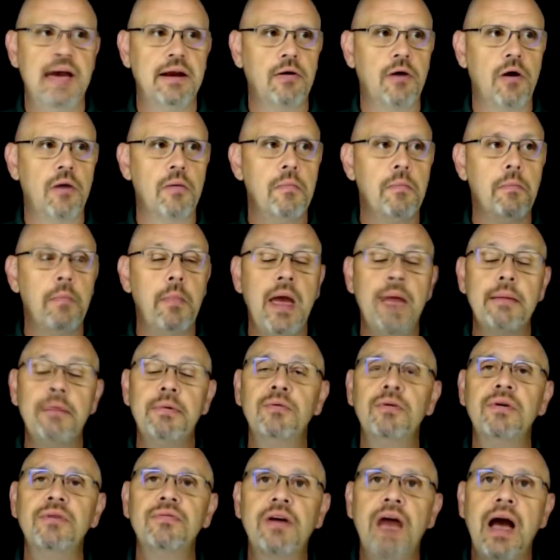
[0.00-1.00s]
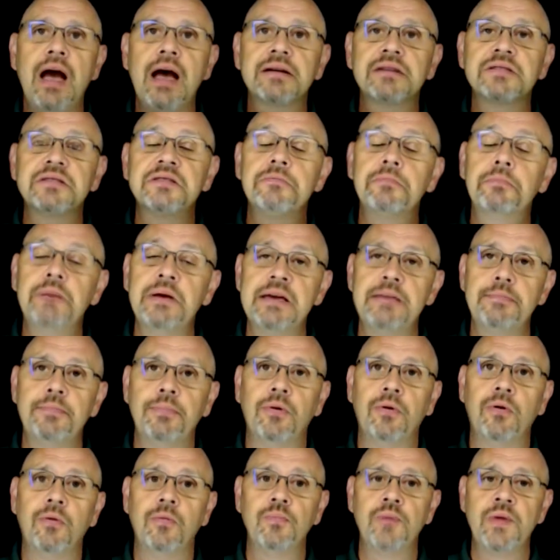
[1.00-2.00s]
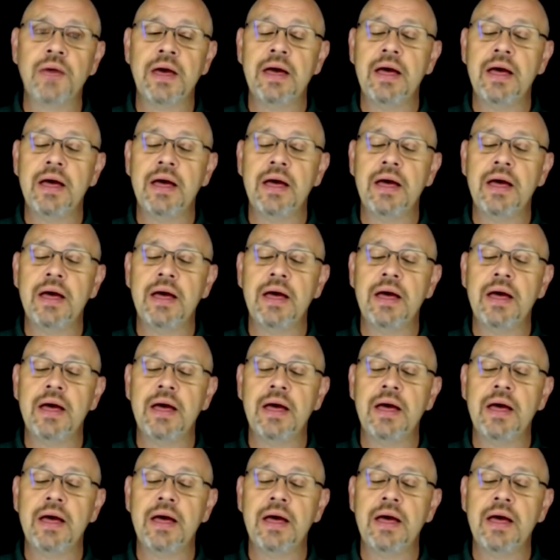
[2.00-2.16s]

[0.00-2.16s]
or maybe we've got some people